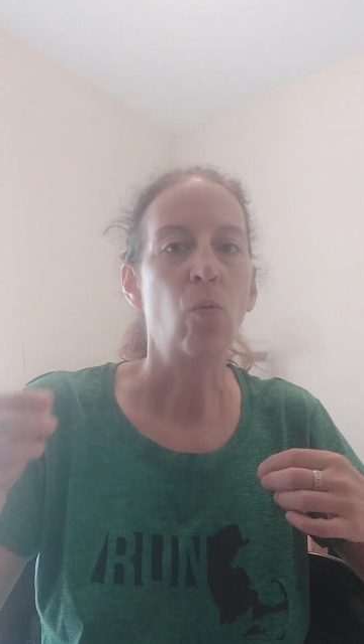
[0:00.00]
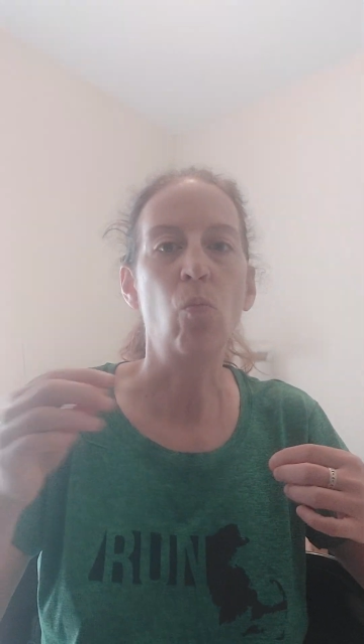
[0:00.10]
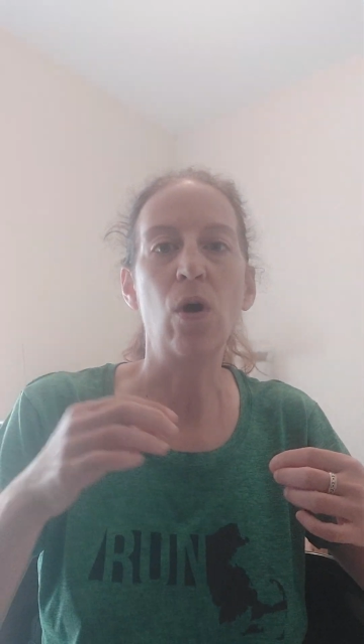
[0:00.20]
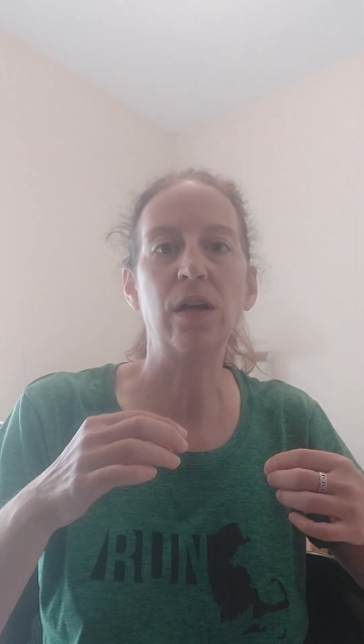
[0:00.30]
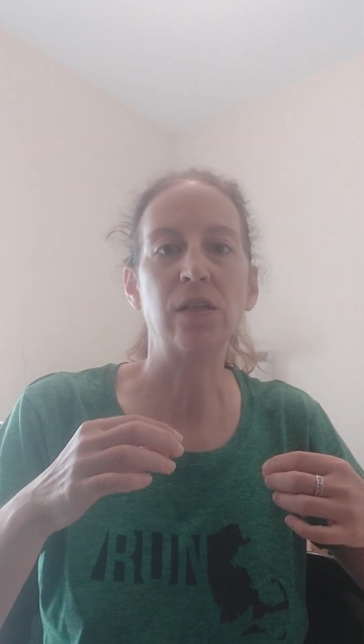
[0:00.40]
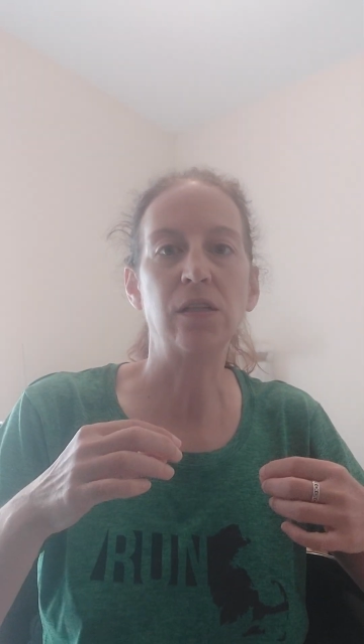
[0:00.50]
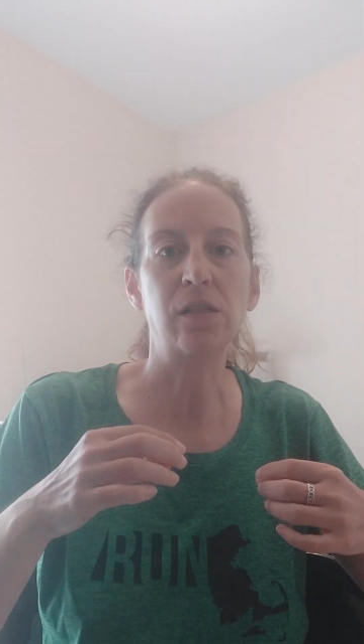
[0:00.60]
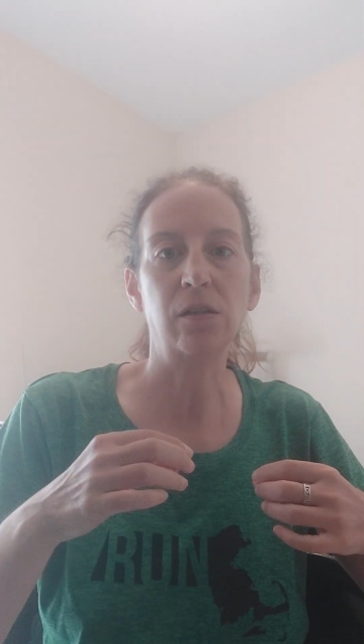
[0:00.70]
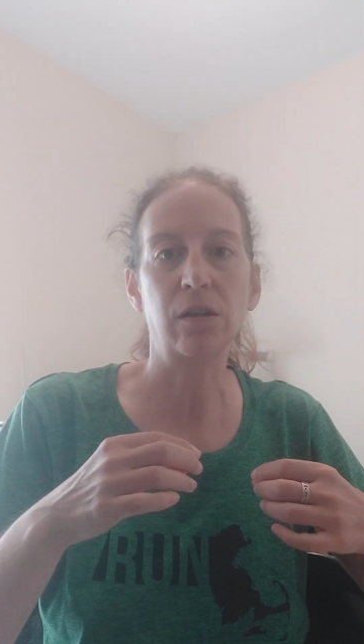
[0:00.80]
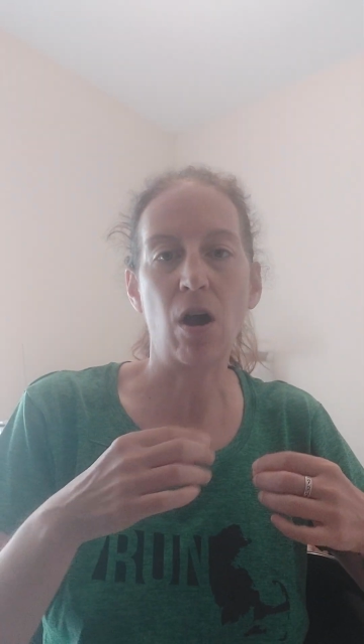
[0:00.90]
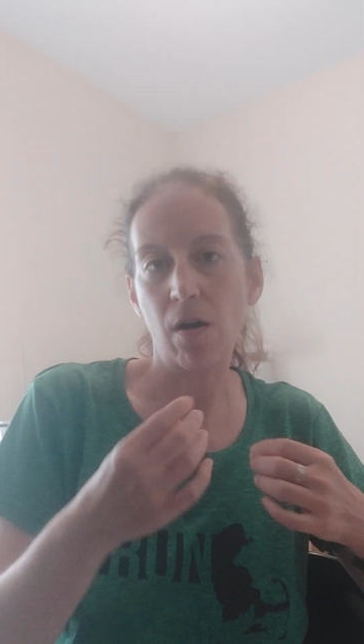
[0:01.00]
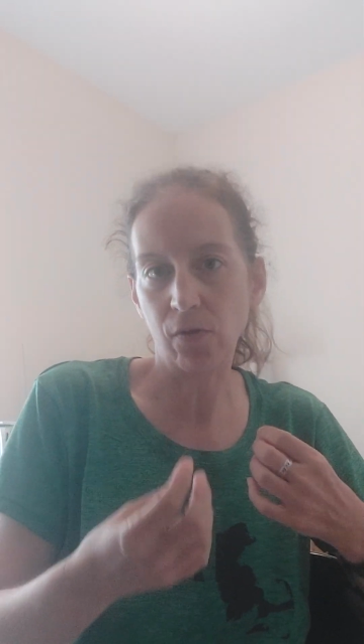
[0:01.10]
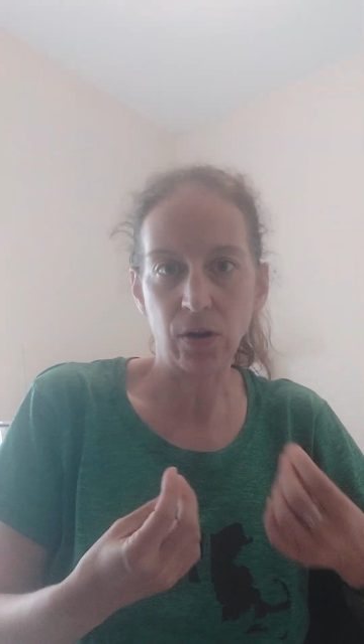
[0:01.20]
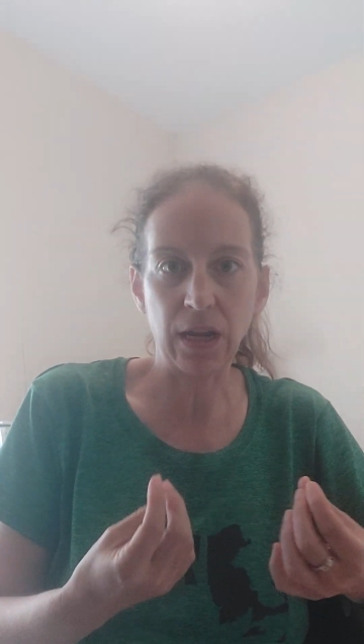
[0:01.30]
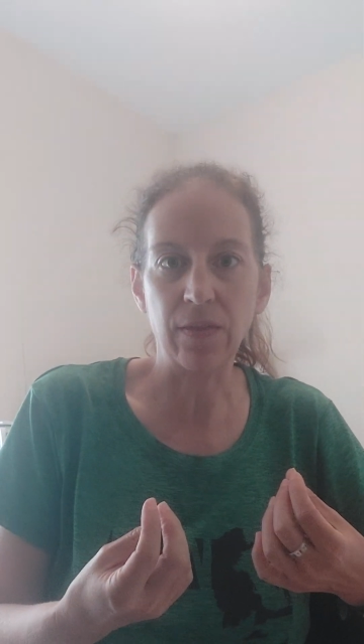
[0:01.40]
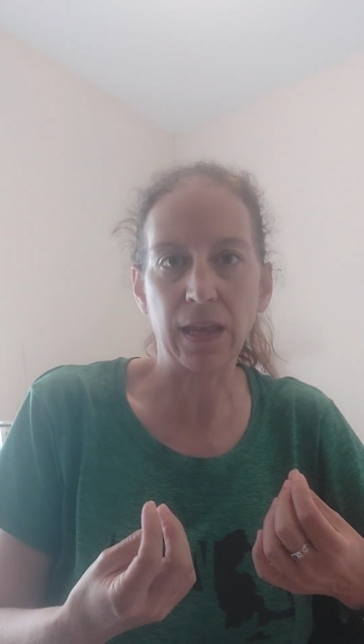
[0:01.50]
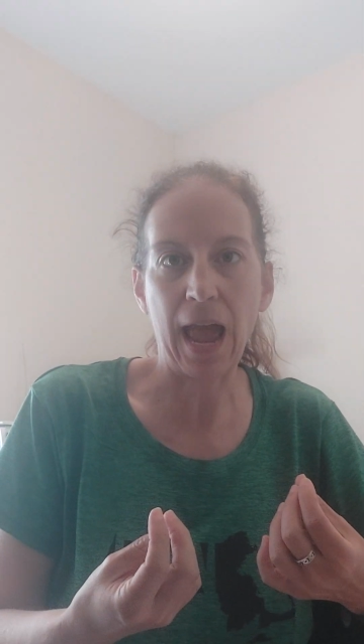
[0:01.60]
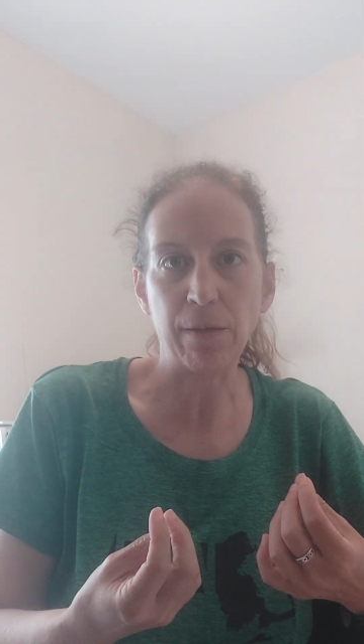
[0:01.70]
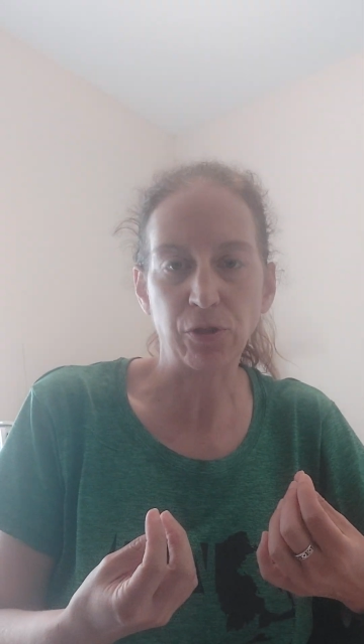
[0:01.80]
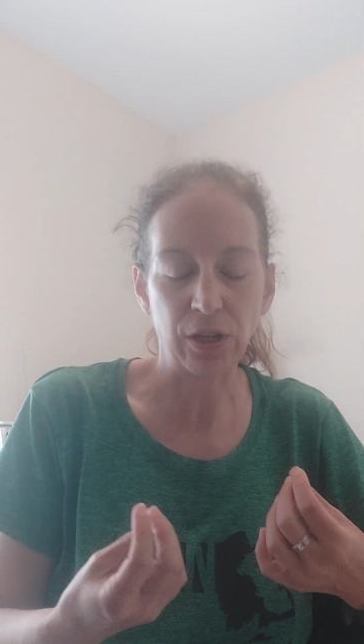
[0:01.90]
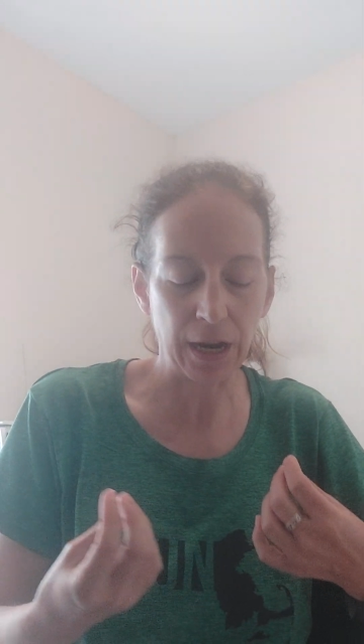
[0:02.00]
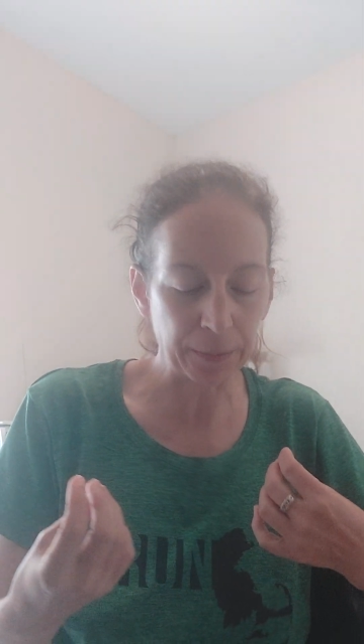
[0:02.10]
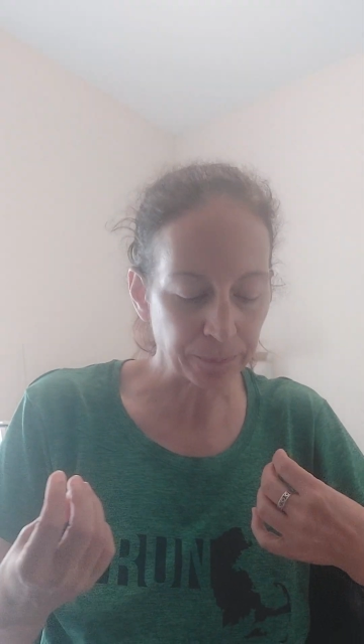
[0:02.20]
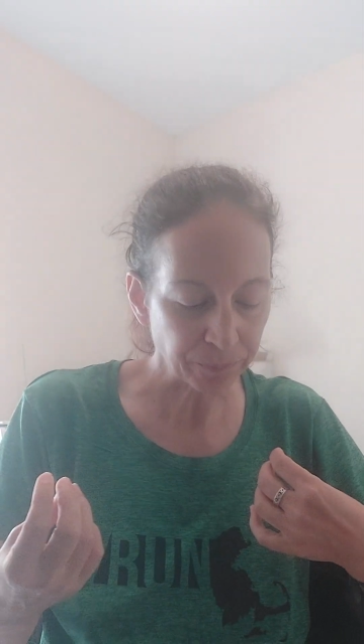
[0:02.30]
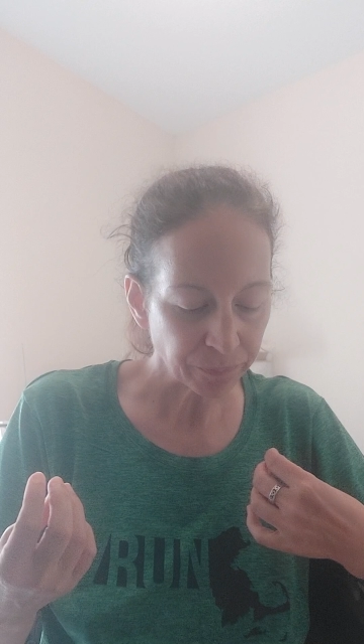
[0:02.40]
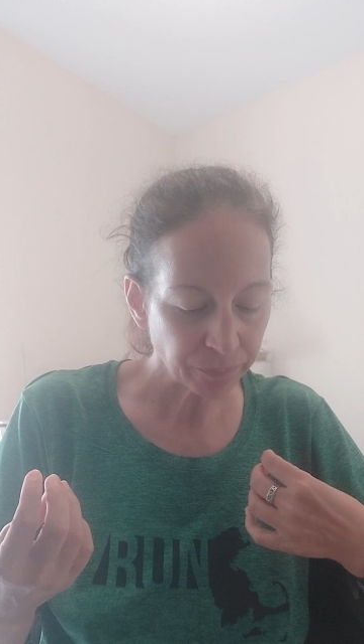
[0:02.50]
was covered in the captioning.